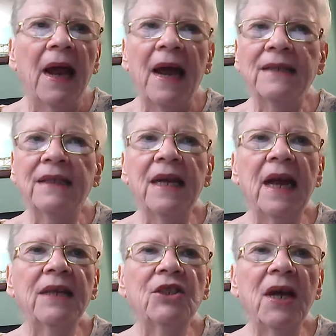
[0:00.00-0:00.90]
At
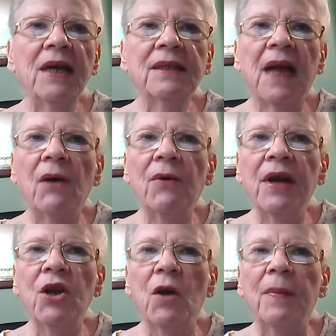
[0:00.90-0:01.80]
DHS,
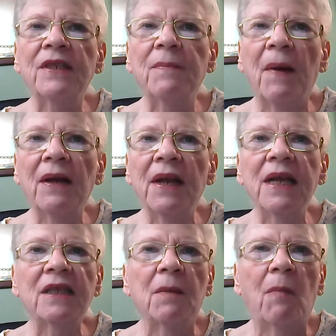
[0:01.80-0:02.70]
countering human
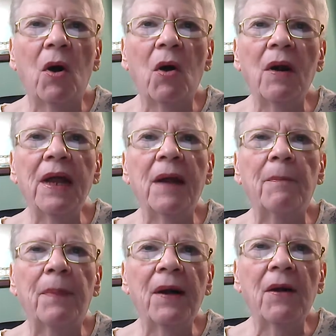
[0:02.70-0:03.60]
smuggling is a moral
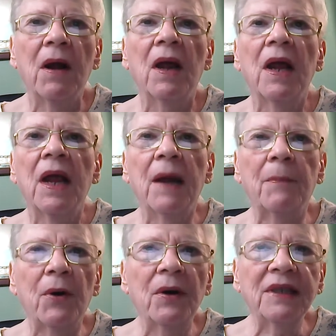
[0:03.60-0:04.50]

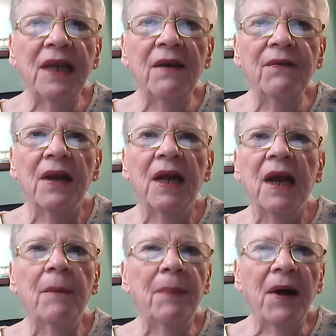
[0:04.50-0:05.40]
imperative,
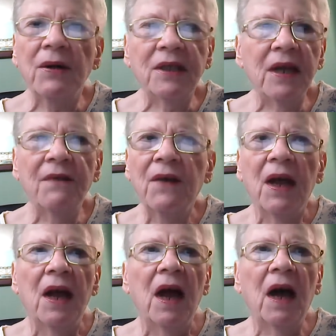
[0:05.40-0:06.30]

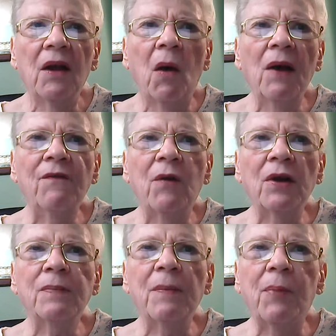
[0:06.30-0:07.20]
a law
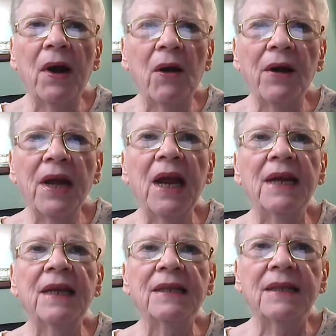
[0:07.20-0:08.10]
enforcement priority,
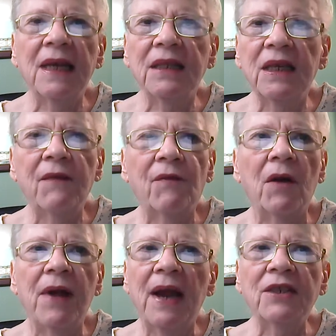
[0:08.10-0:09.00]
and necessity for
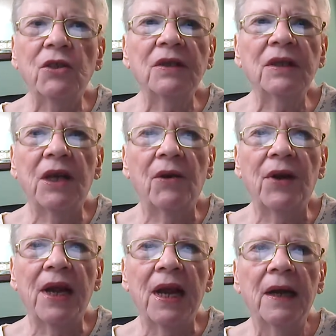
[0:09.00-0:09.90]
our national
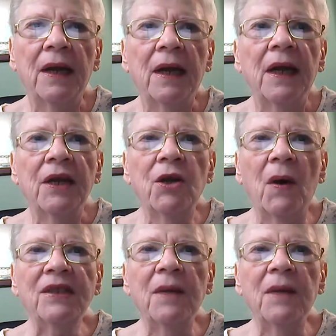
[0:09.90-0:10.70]
security. U.S.